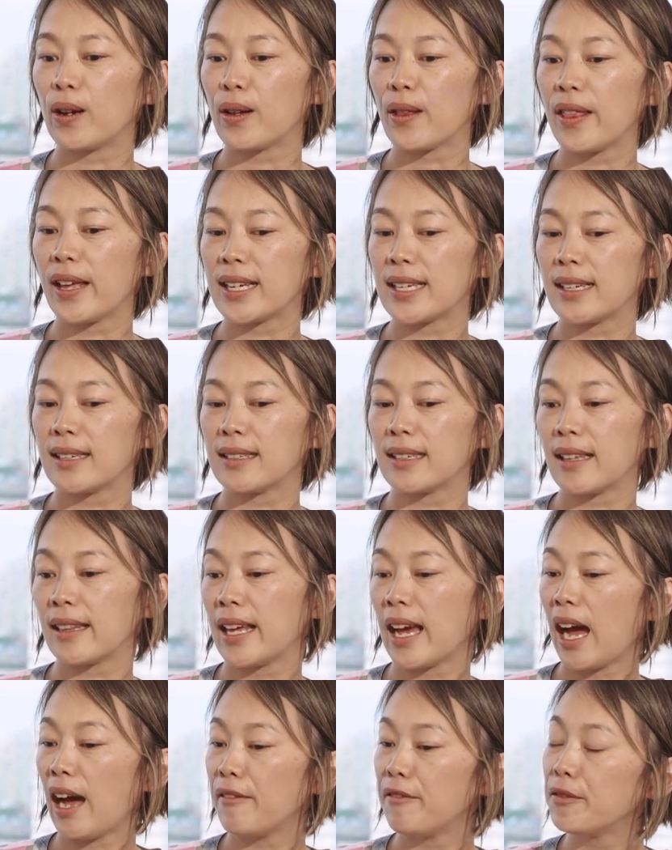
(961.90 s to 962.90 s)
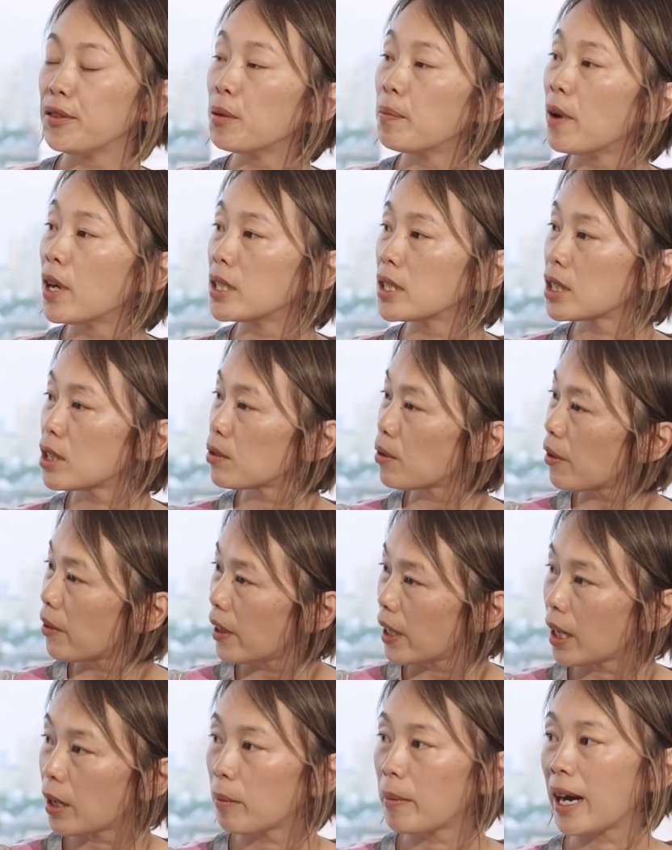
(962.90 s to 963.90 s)
they have a few months to
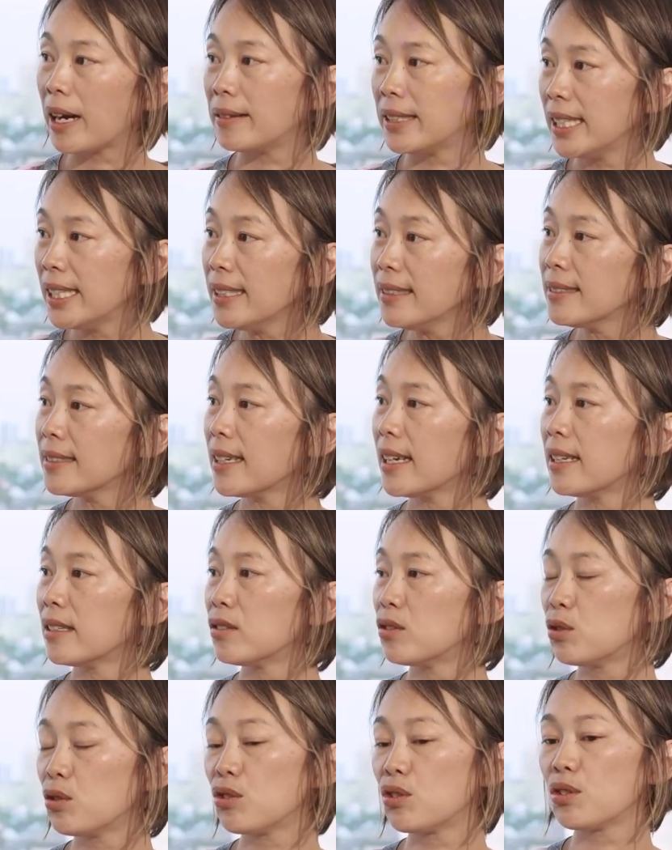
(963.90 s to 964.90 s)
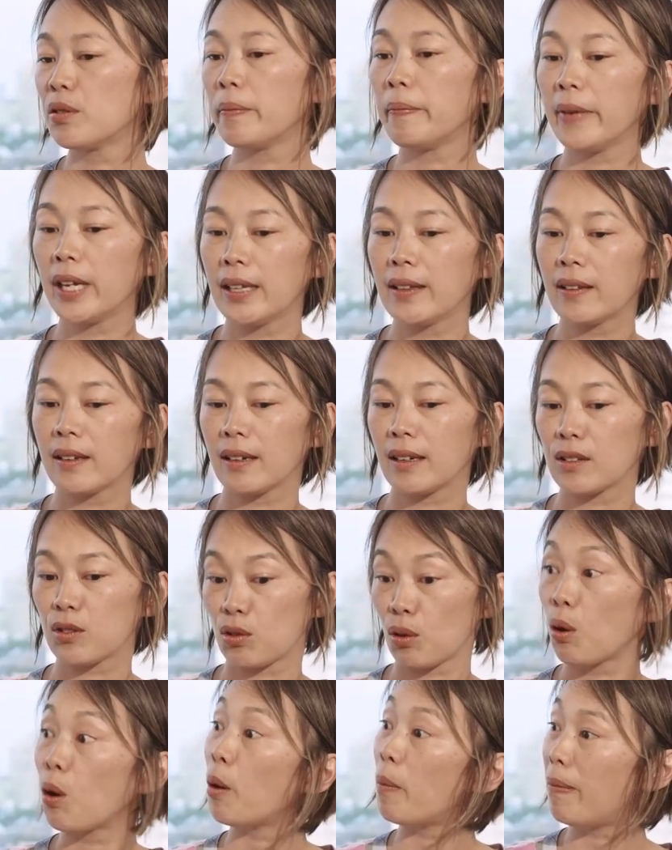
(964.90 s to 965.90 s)
think about it and to submit a
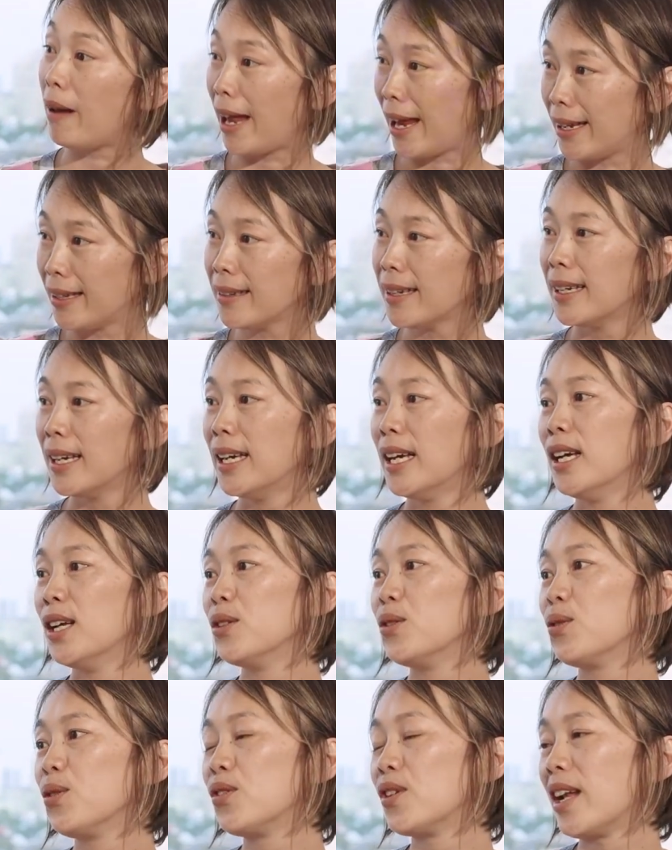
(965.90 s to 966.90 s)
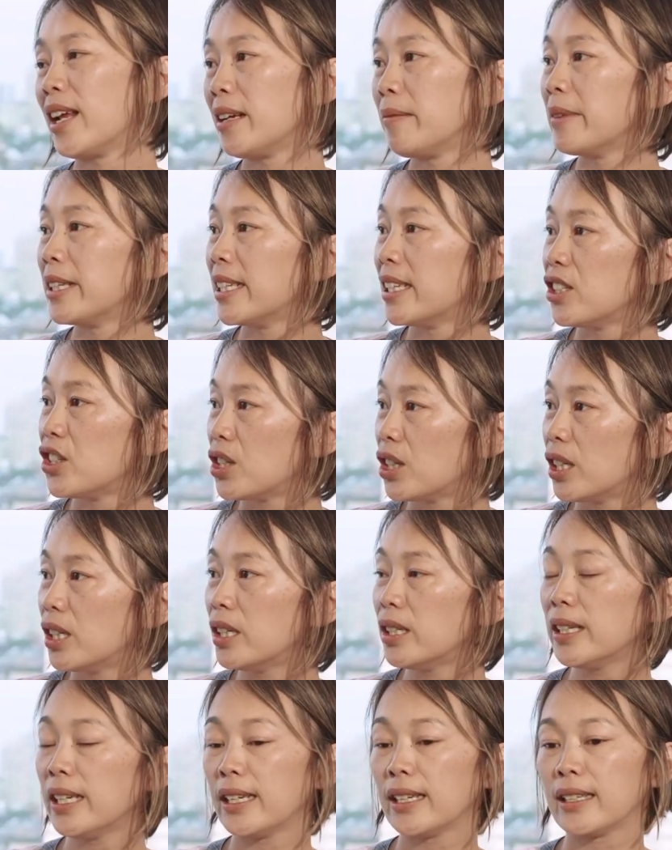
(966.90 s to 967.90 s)
plan to the line
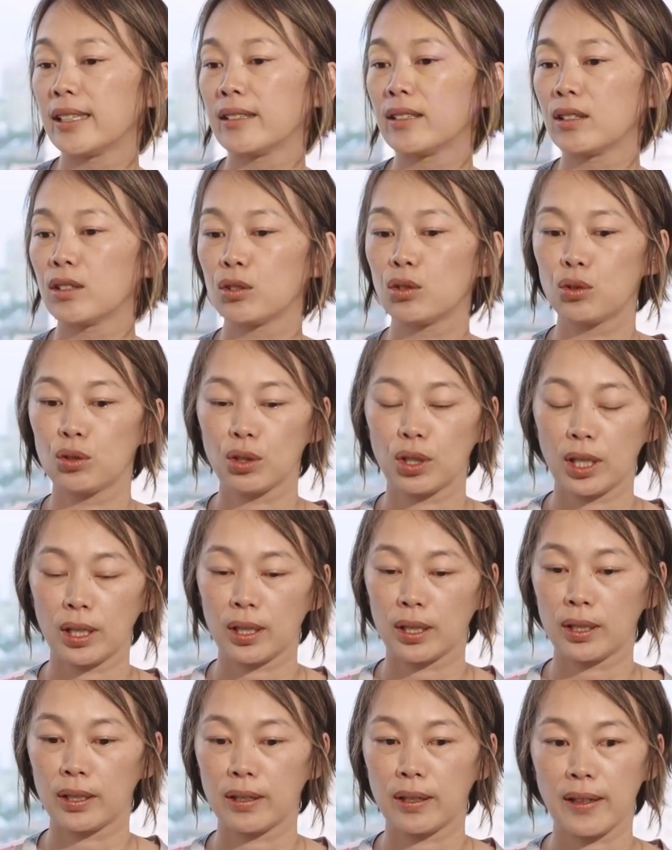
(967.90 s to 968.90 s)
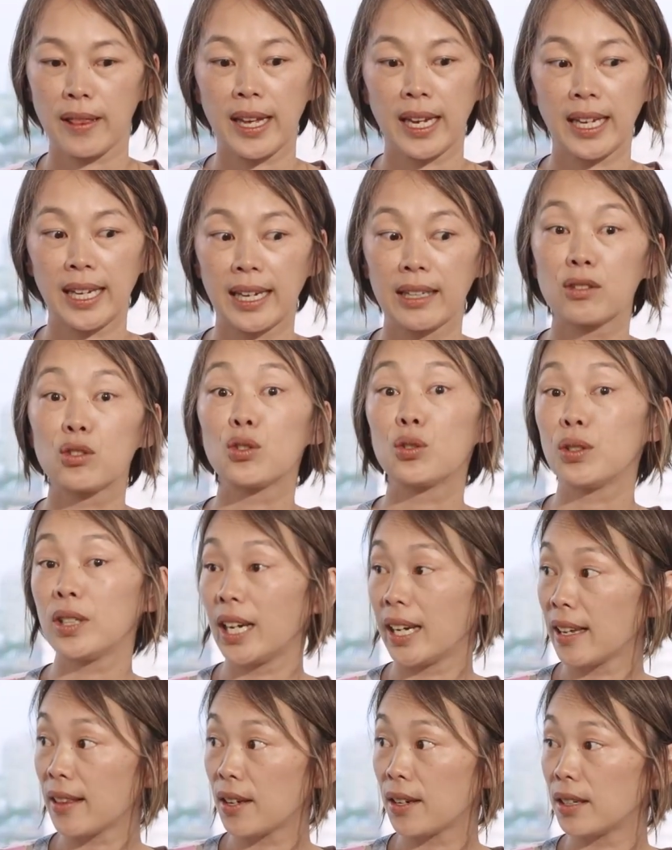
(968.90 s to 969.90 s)
manager, and they can
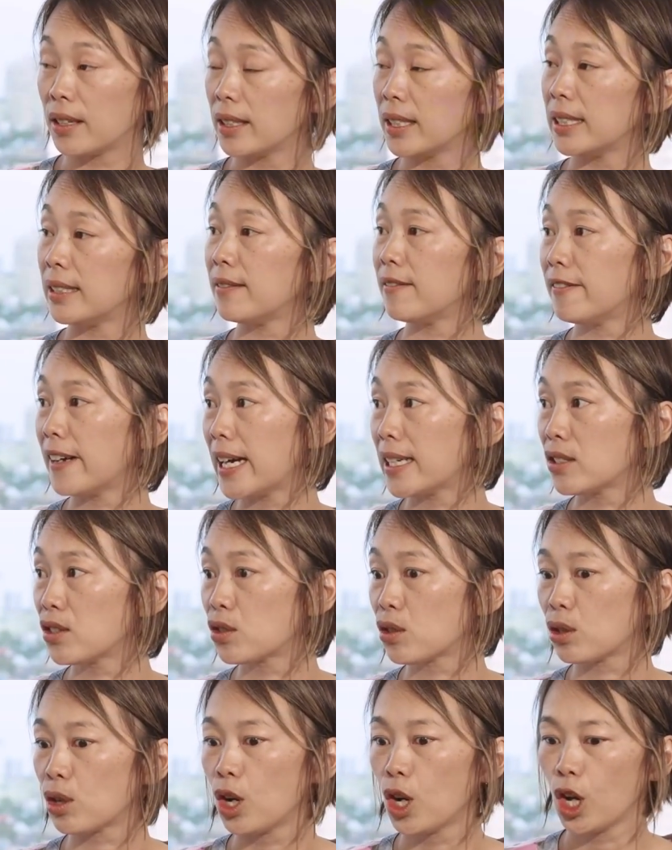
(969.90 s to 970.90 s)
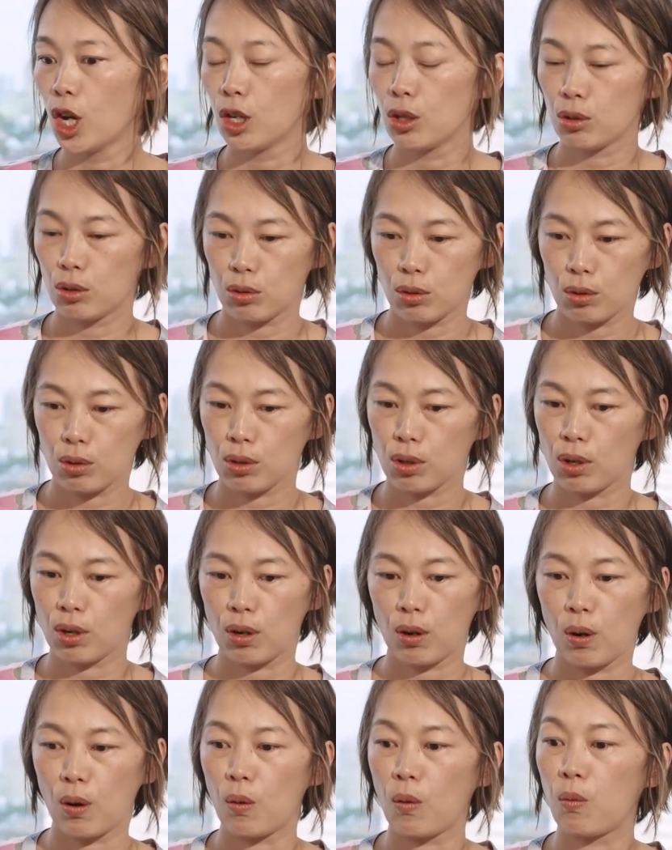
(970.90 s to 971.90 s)
together, in fact,
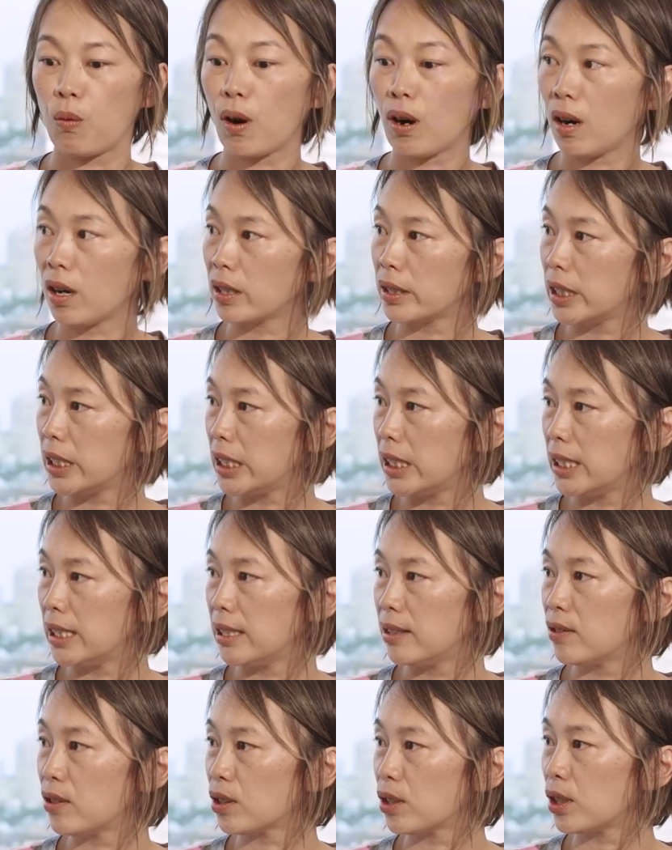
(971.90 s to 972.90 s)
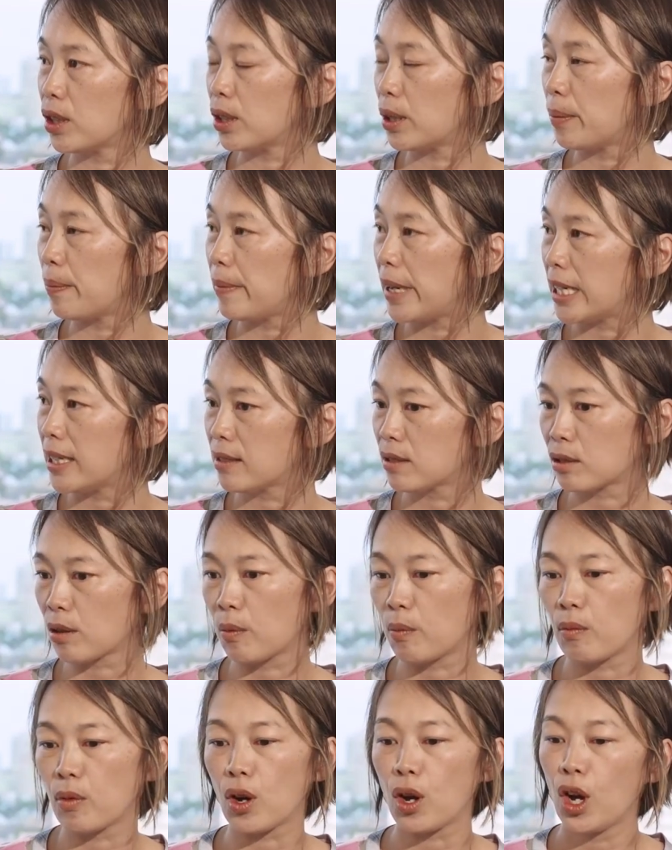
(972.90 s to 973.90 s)
work on it, make
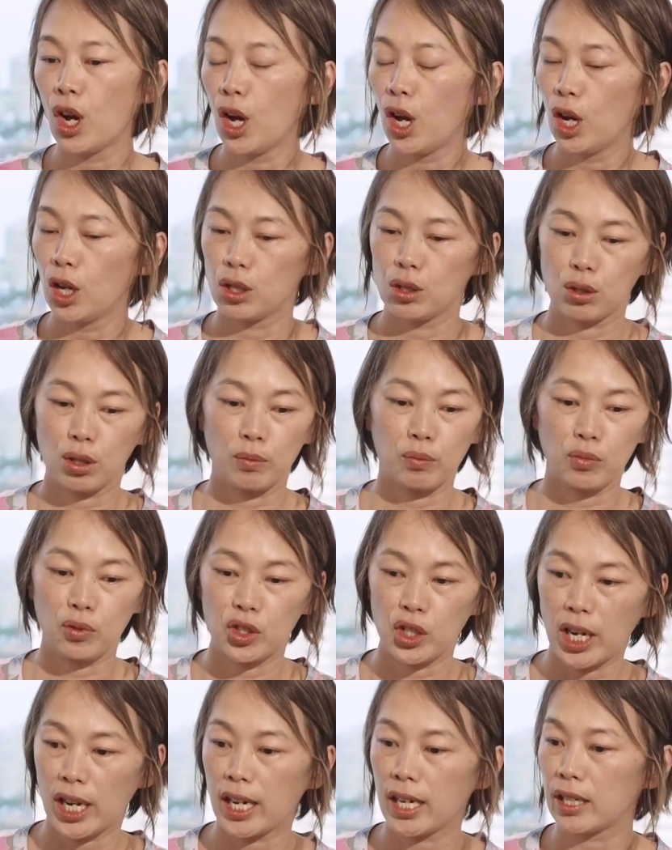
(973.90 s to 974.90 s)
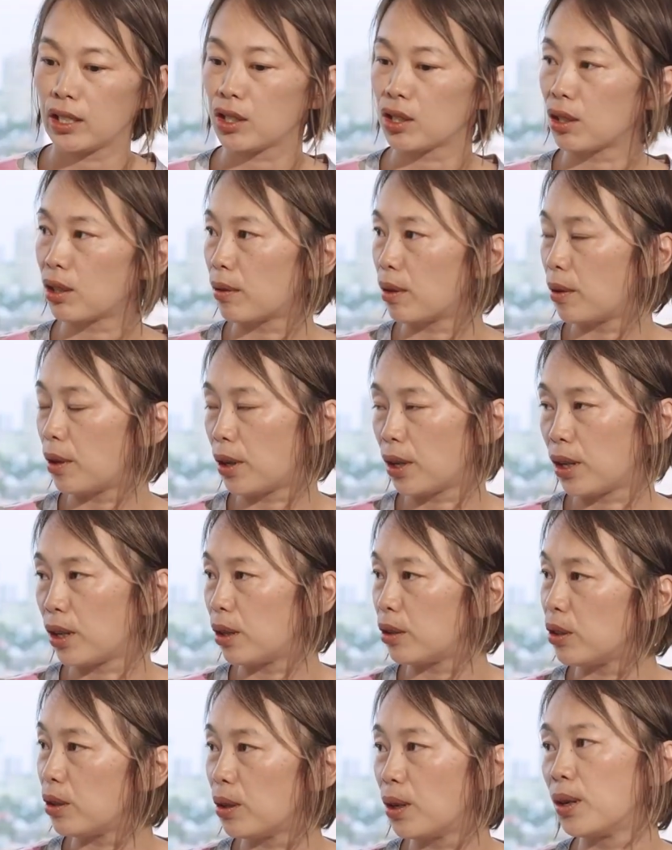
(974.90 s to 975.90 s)
some change or
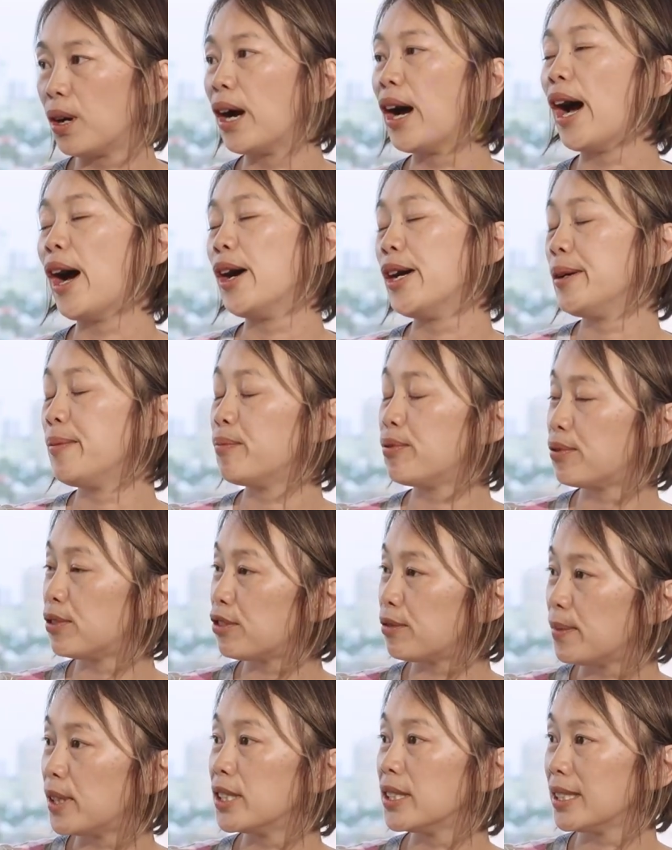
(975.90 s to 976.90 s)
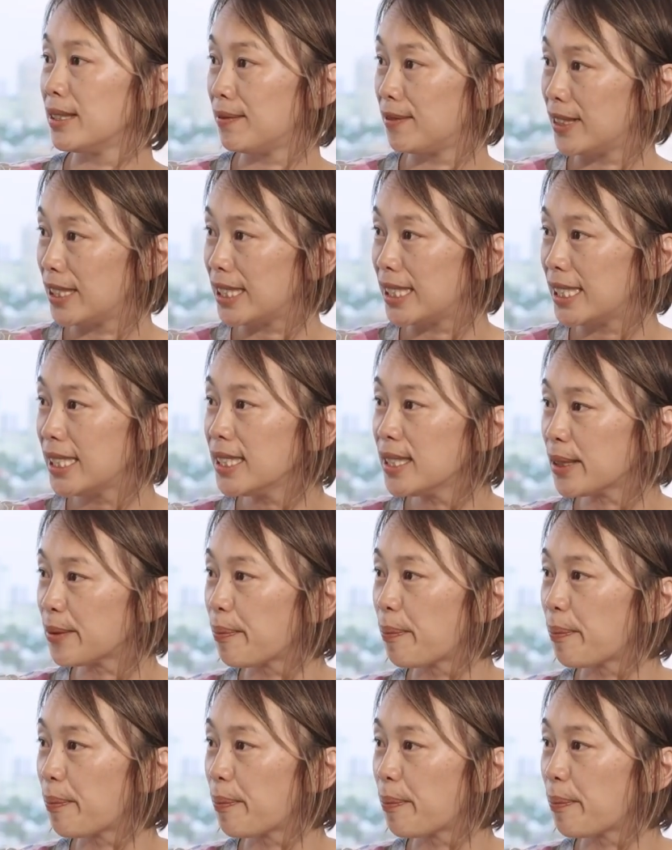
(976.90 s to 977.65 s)
improvement if needed.